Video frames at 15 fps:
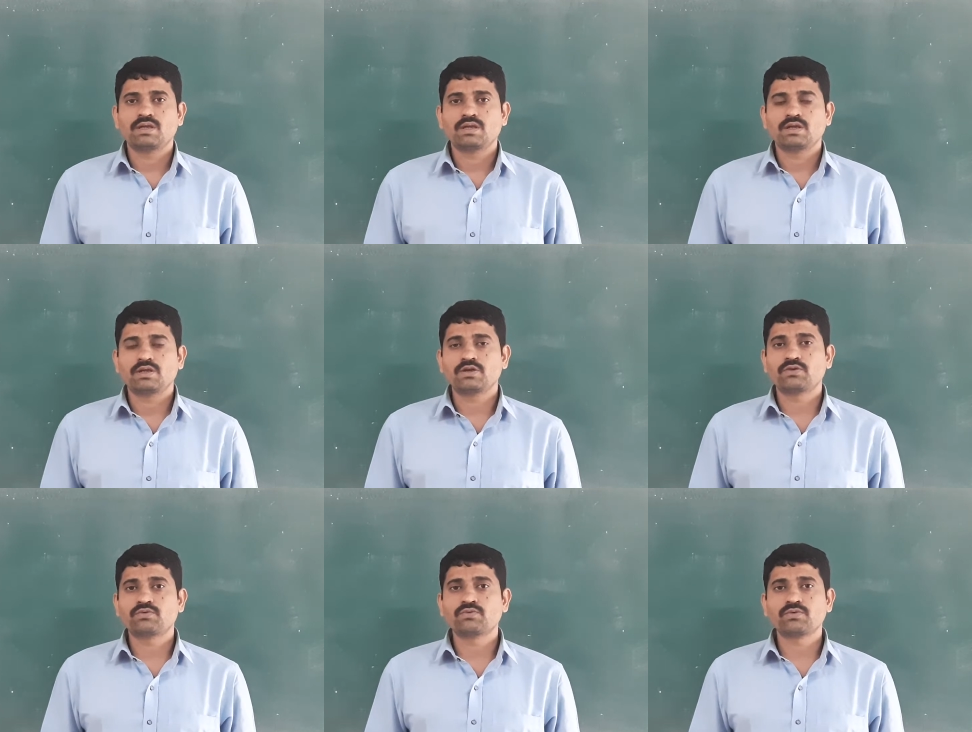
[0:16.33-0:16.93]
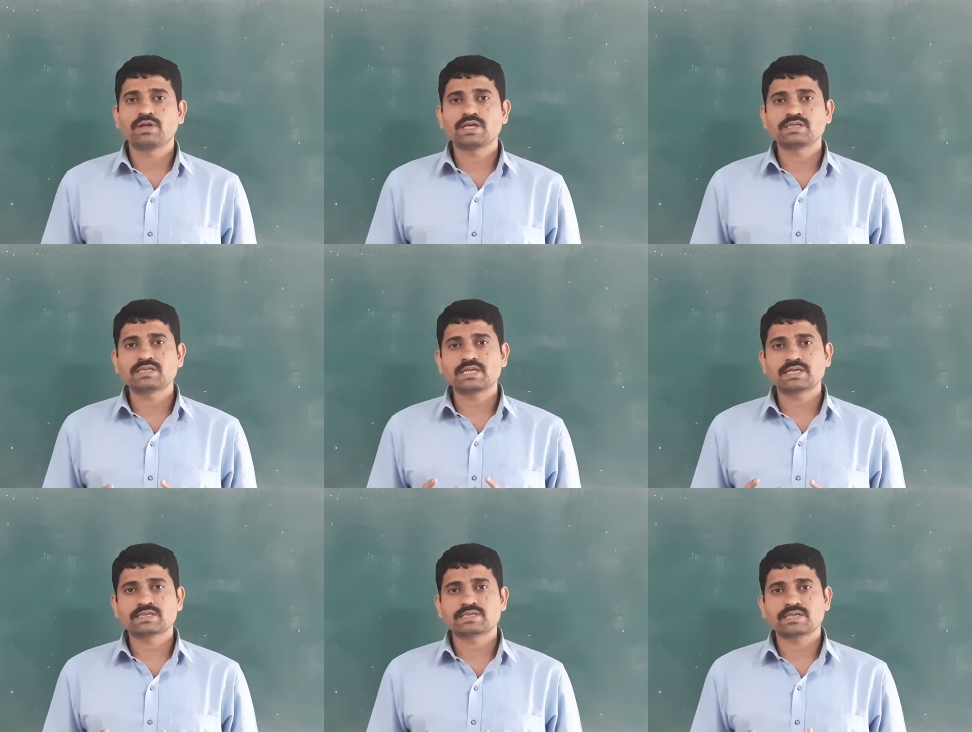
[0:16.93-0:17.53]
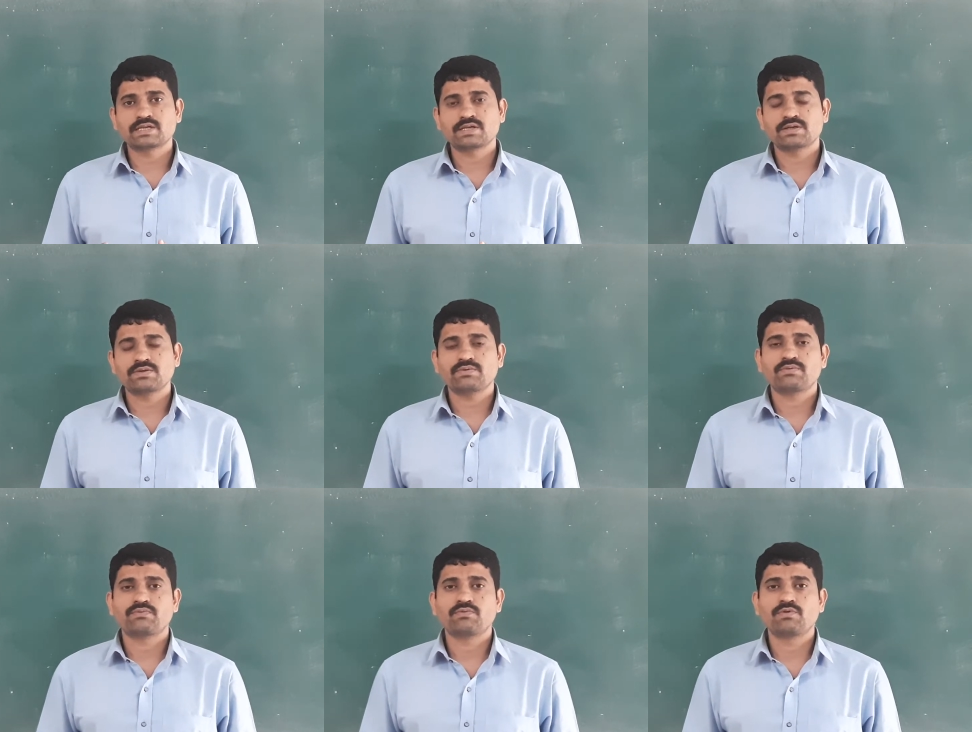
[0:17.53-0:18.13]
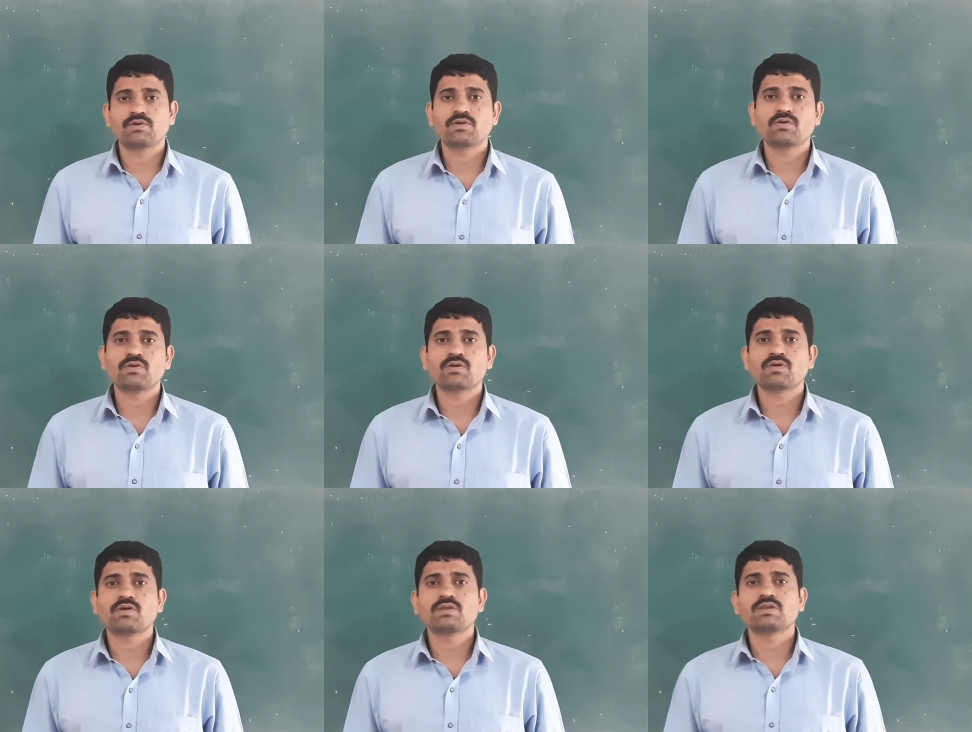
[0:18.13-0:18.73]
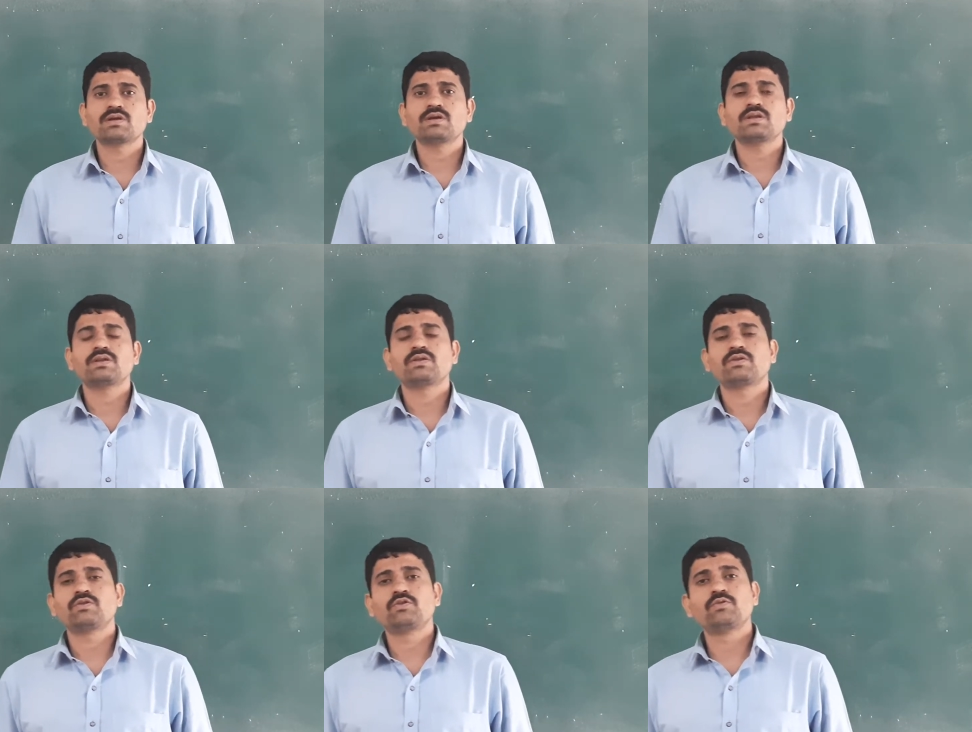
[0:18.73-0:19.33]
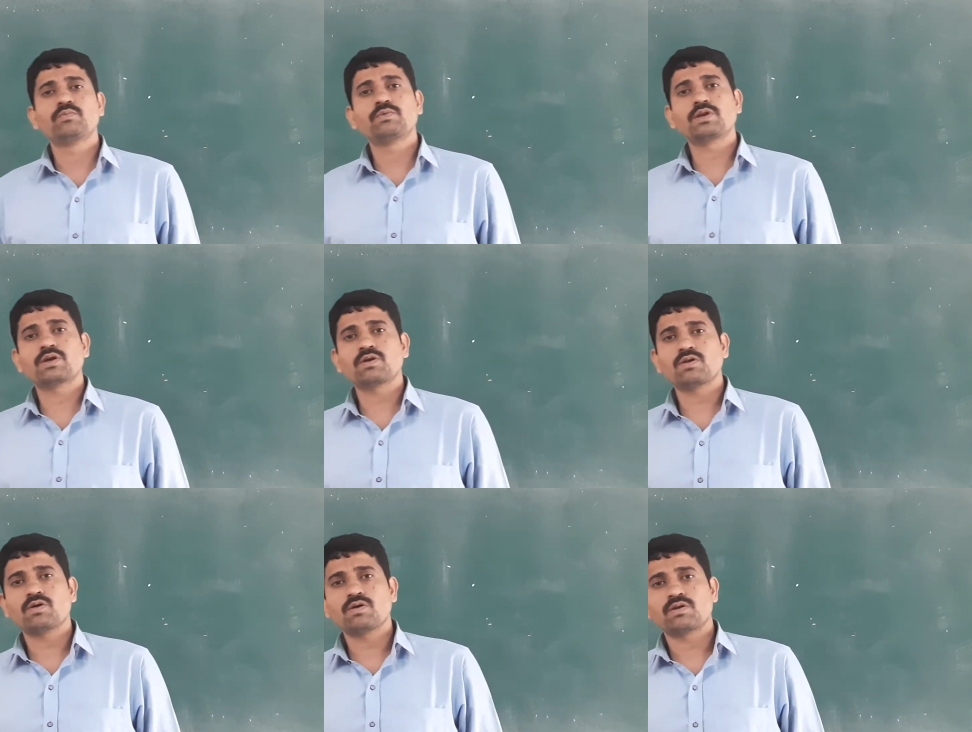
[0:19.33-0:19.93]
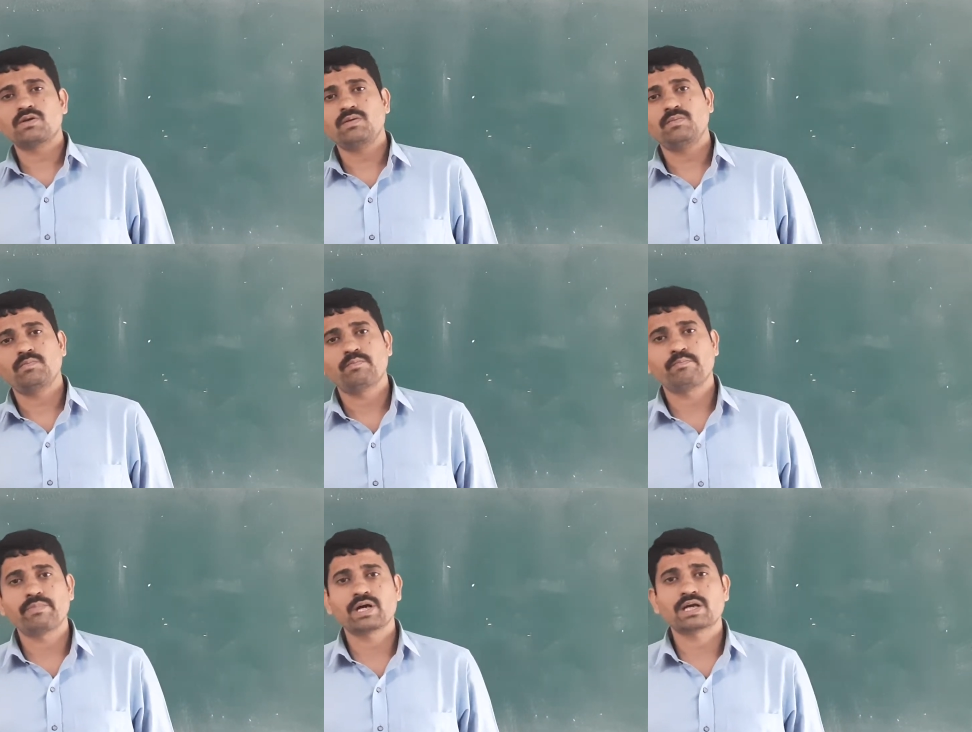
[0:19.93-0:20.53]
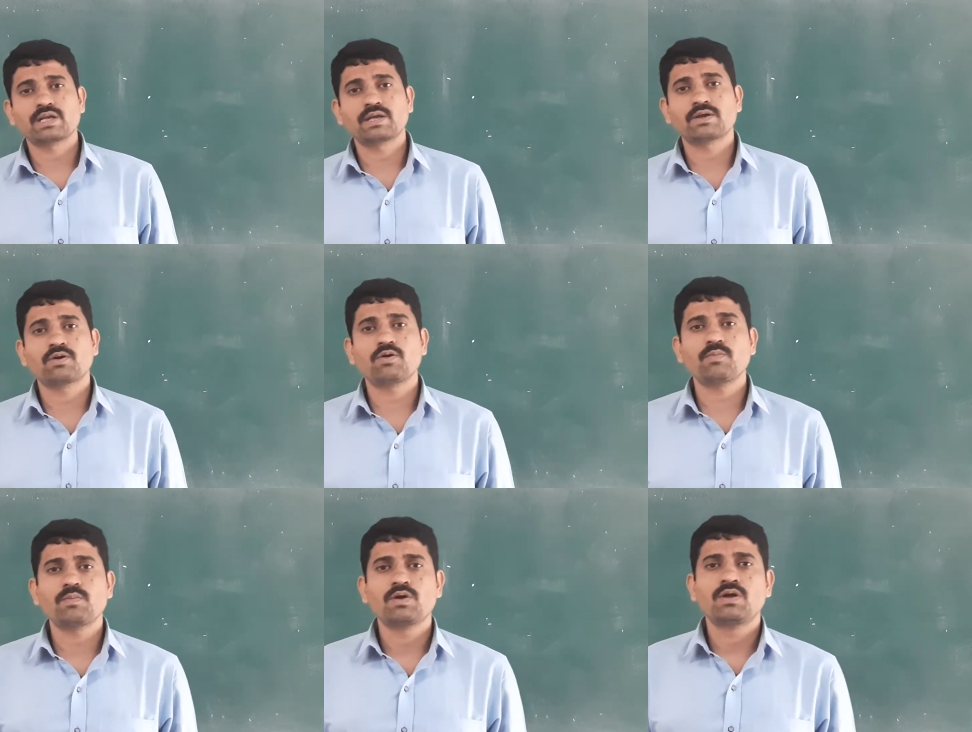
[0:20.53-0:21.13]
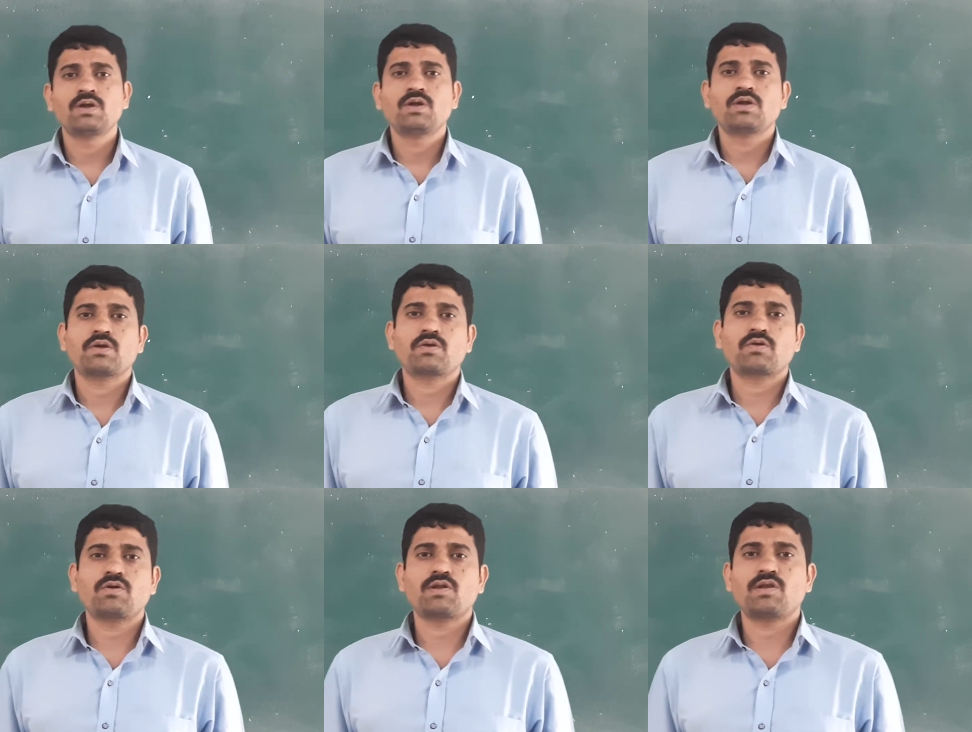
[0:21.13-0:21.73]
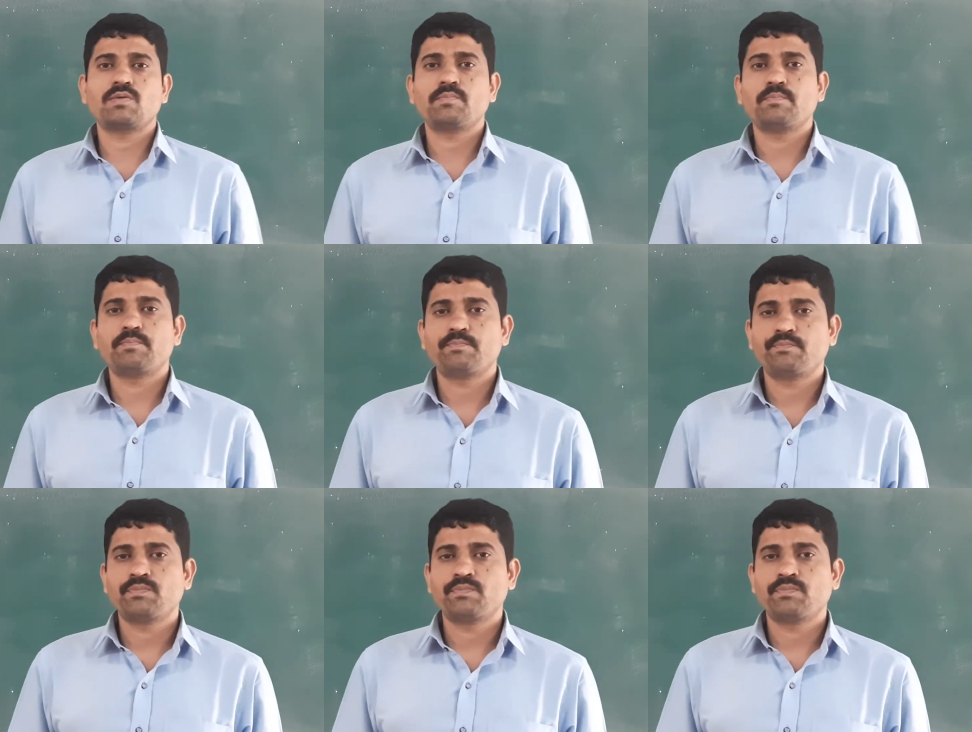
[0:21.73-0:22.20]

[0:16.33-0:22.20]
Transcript: In today's lecture we will going on the numerical on buckling of column.